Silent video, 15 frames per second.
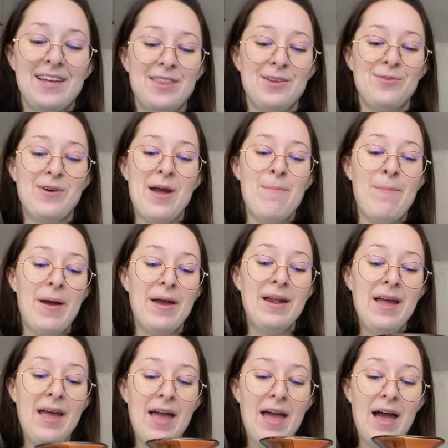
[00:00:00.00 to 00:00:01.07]
in the way, but
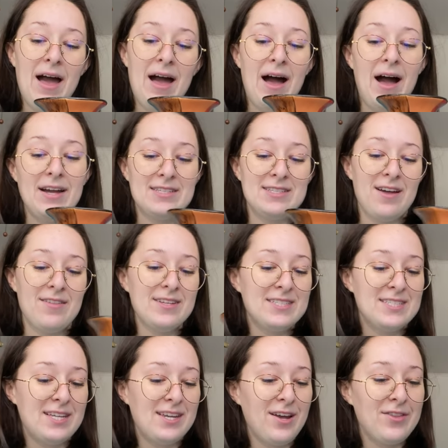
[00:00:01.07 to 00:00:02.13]
I saw this
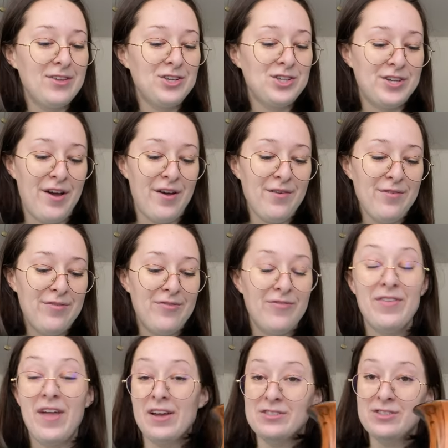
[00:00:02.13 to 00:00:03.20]
sitting on the shelf
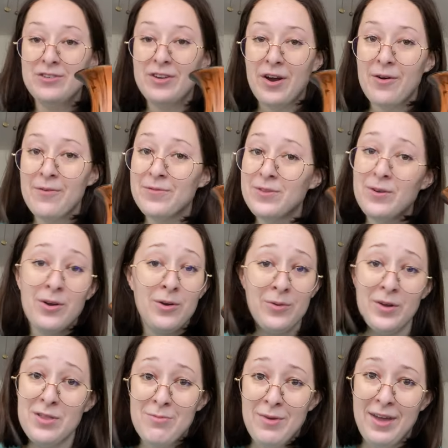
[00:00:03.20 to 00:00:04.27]
as you know, you are
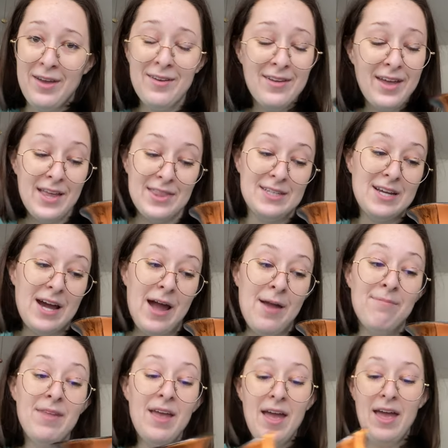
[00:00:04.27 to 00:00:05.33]
with me at the
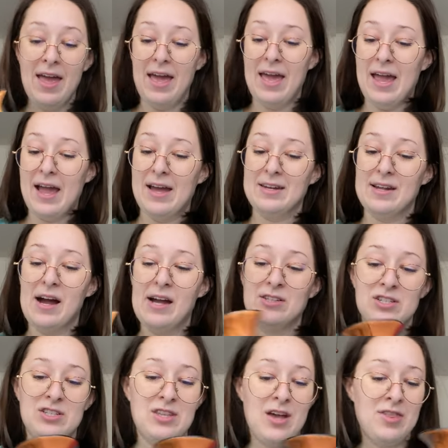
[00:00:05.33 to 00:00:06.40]
time, and I
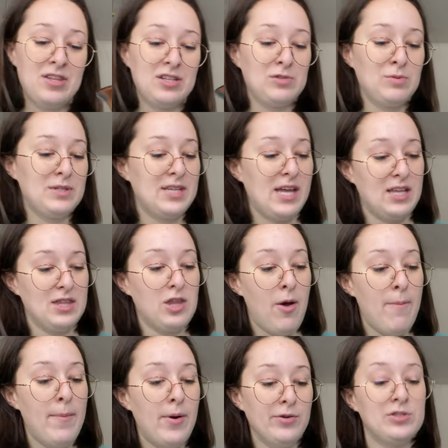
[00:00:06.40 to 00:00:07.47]
just thought this was like the
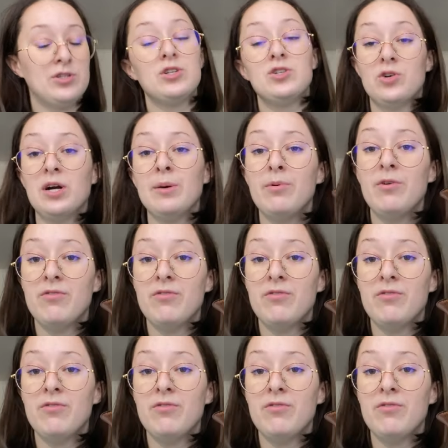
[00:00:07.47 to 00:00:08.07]
most adorable